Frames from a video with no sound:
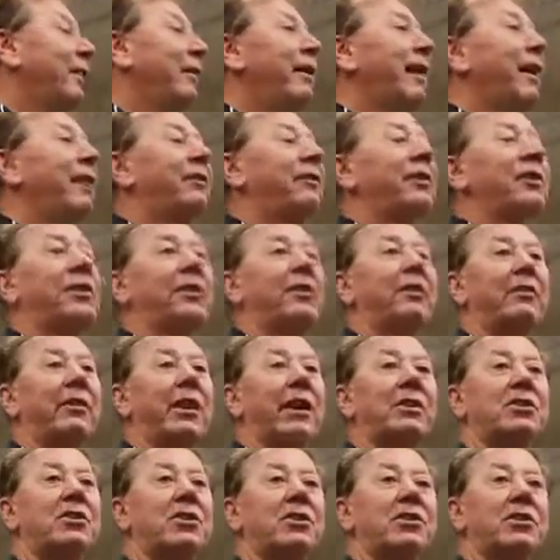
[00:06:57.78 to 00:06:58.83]
We had a few
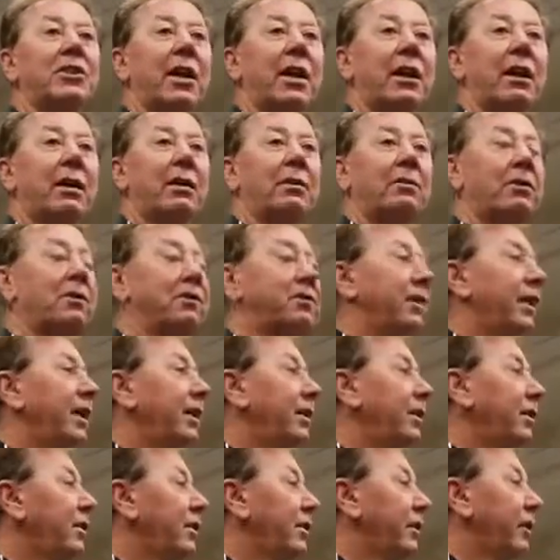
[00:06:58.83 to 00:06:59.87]
conventions there, and it was
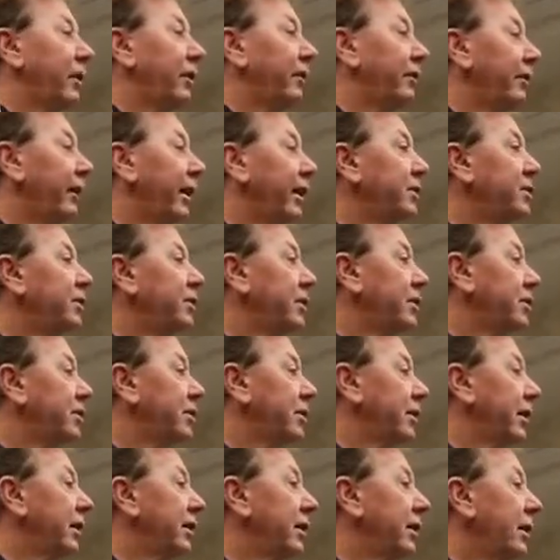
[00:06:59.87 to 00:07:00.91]
fun to do the
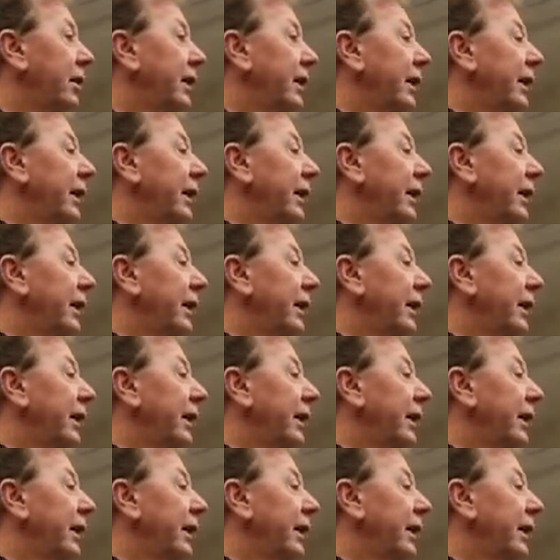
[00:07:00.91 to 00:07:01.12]
conventions and